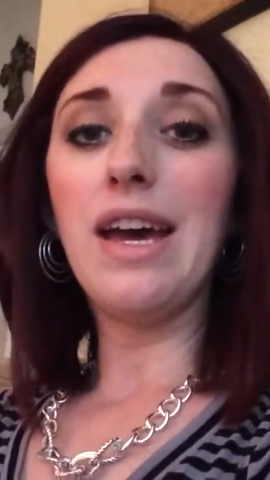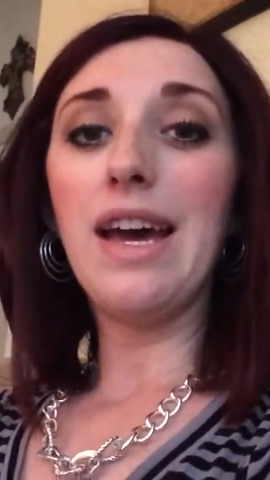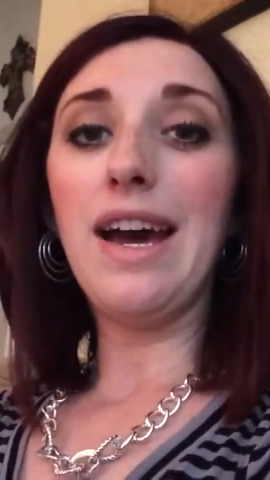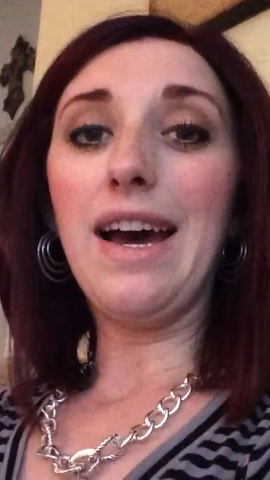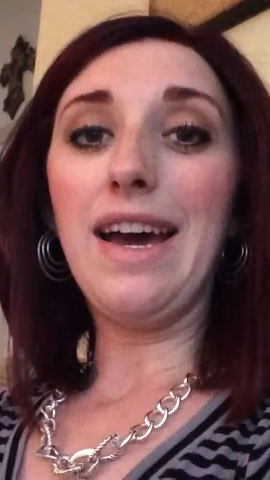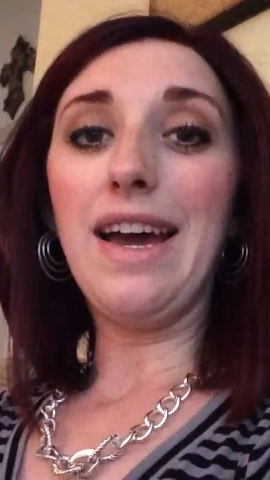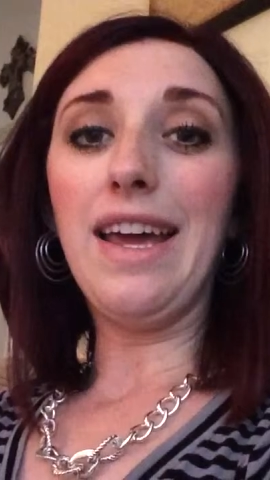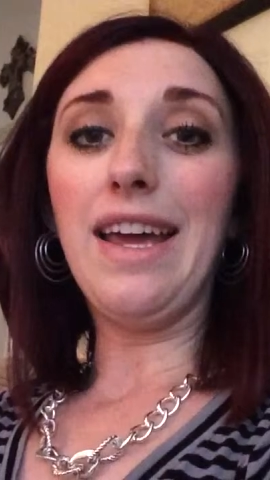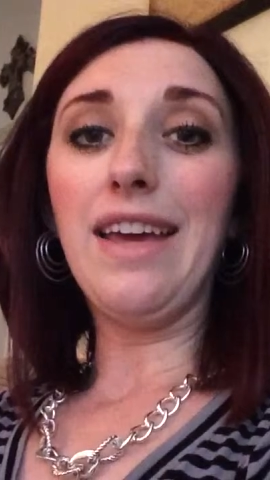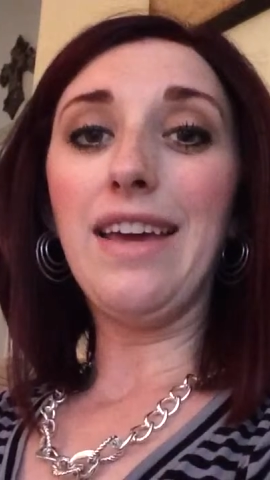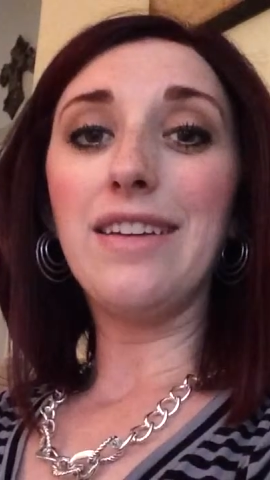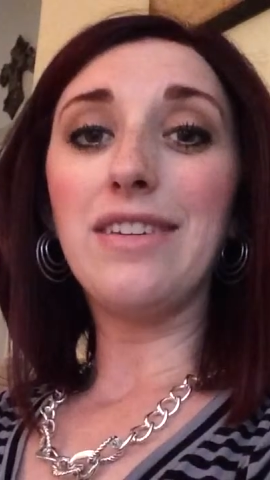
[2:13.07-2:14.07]

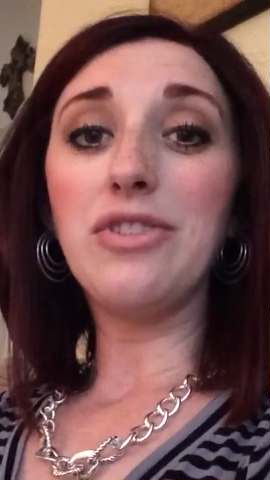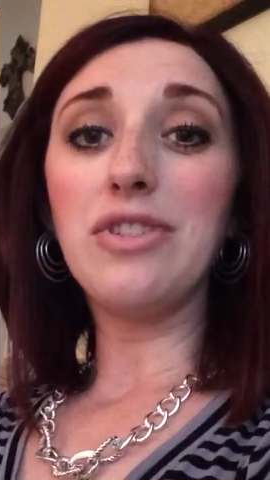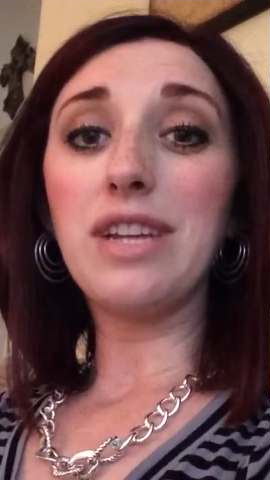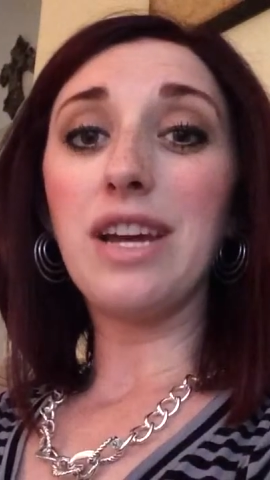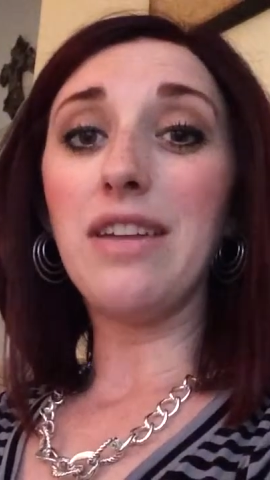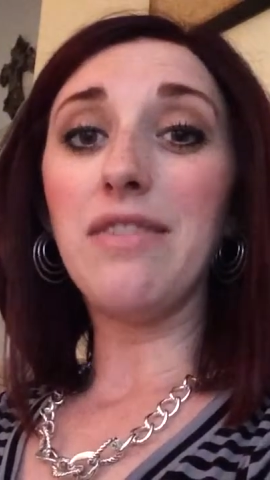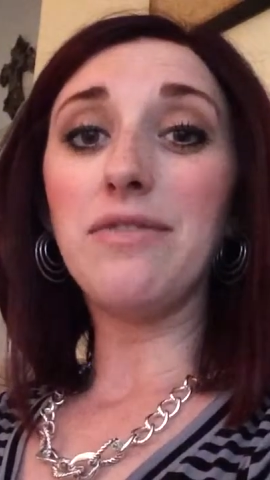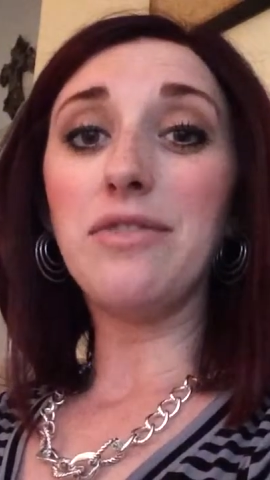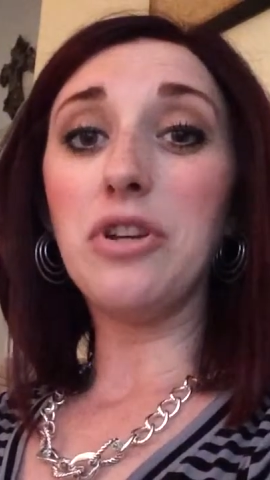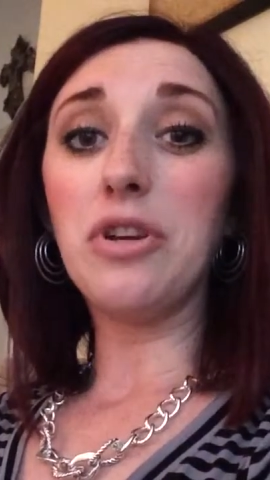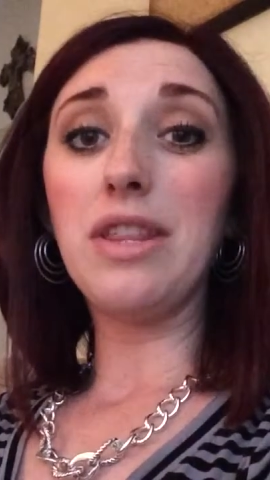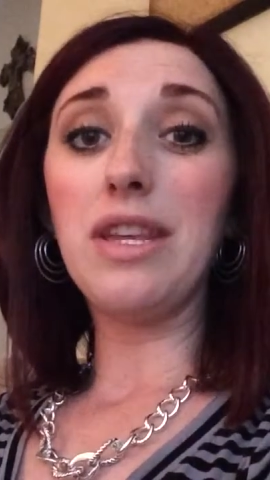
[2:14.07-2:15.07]
I just kind of
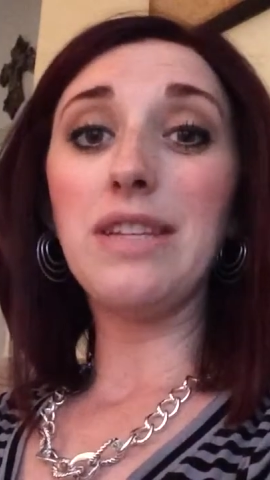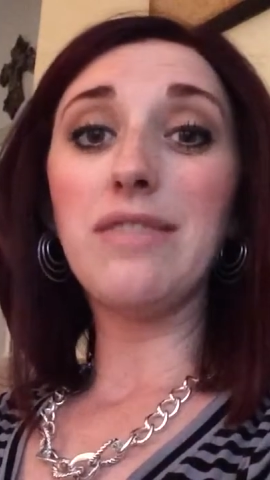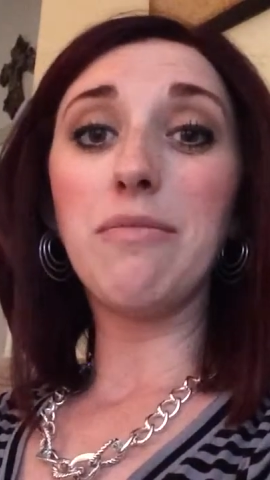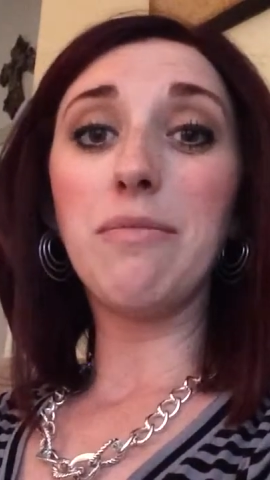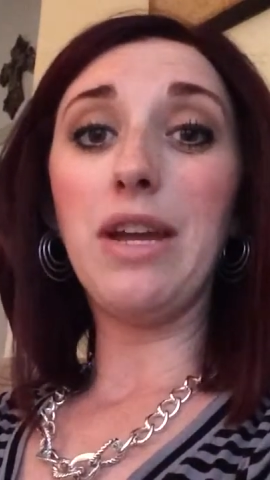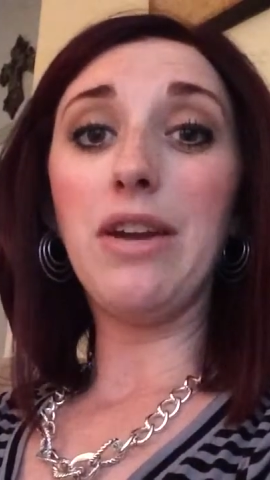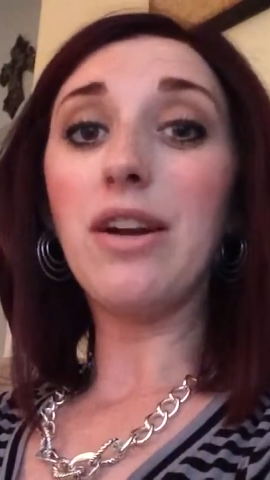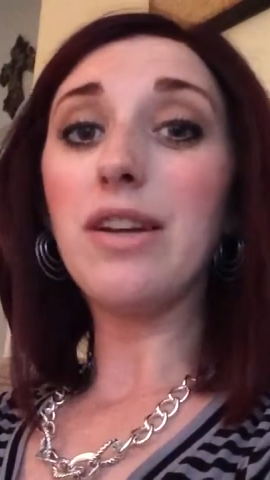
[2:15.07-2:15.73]
took things from there.